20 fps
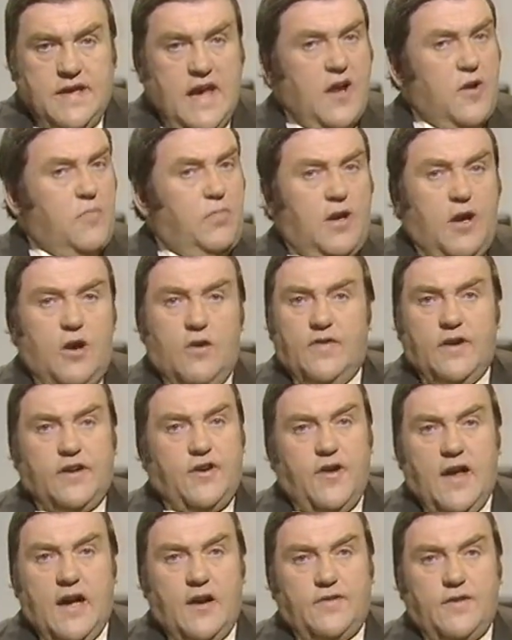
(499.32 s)
Terribly
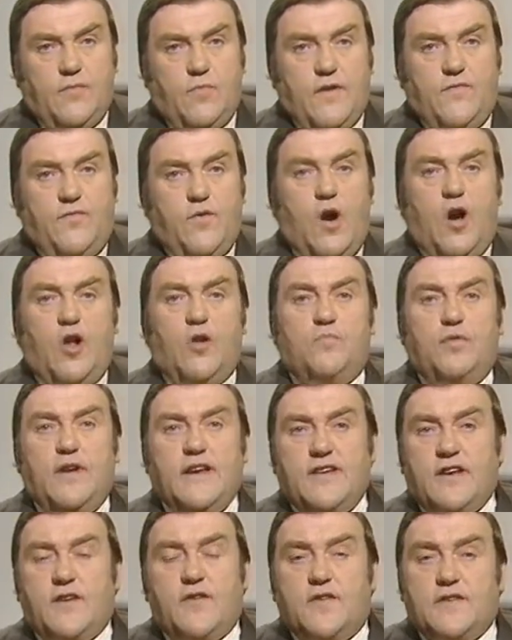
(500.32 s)
overcrowded, if we all
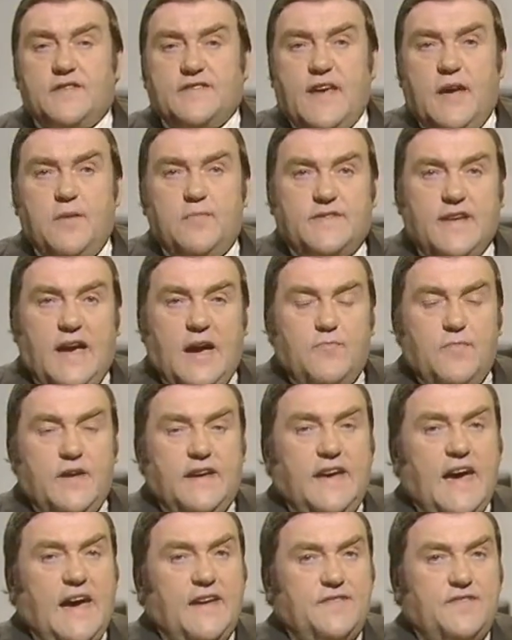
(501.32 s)
breathed in at the same time, the
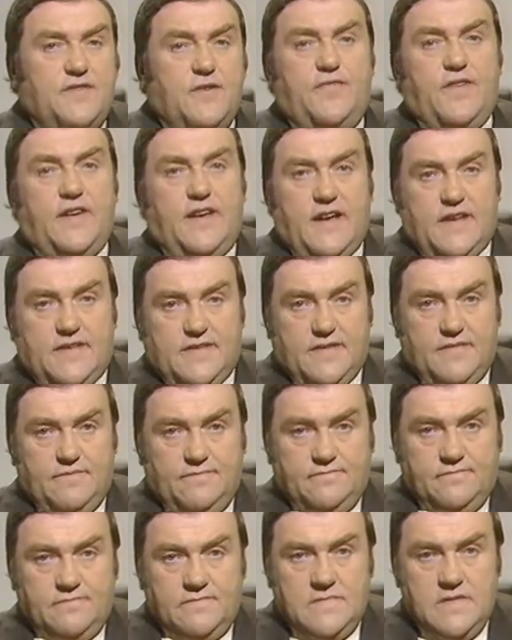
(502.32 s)
cat suffocated.
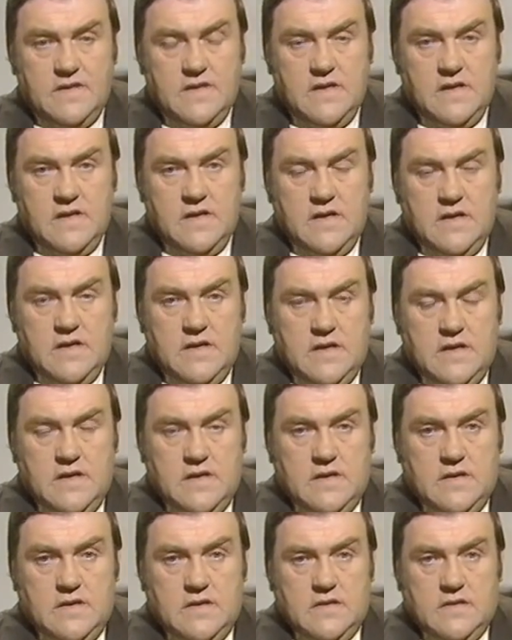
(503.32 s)

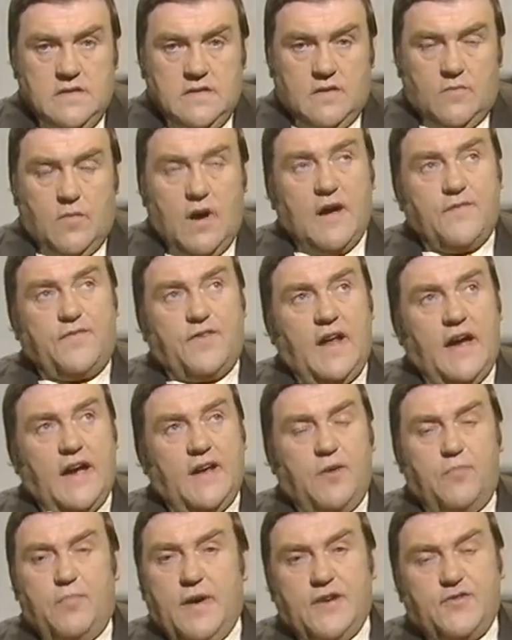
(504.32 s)
The wife and I
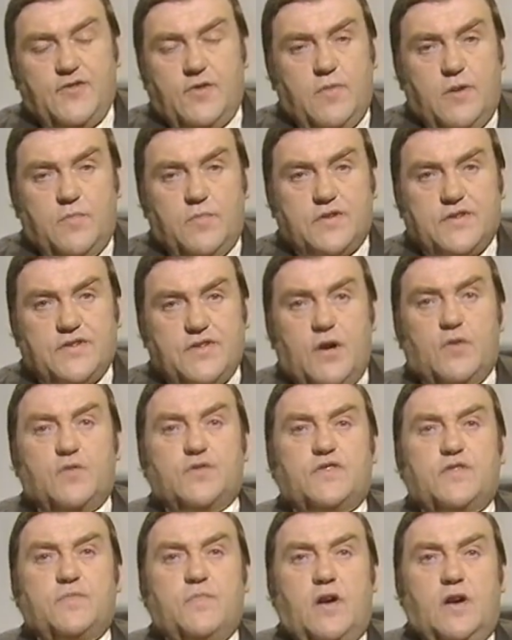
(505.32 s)
had a bedroom. It was so
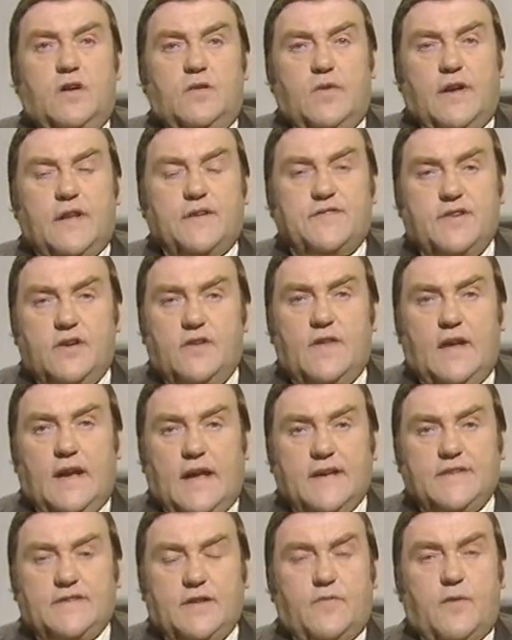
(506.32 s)
small, when I turned the
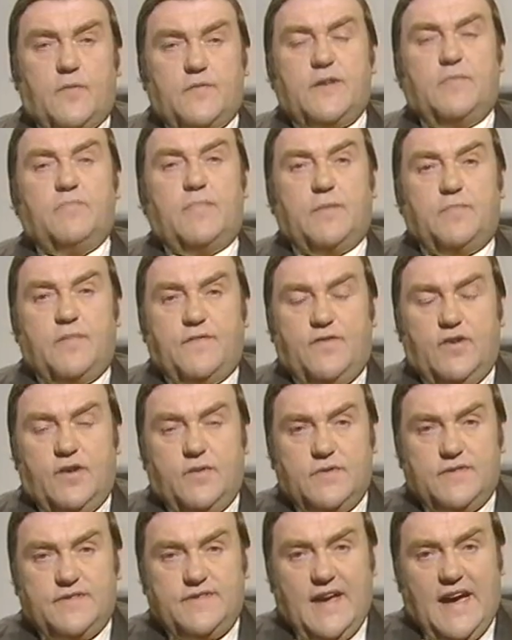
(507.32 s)
lights off, I was in bed before
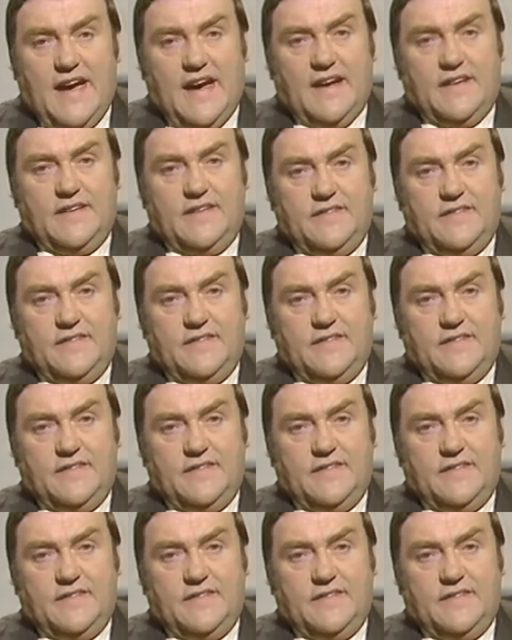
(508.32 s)
it was dark.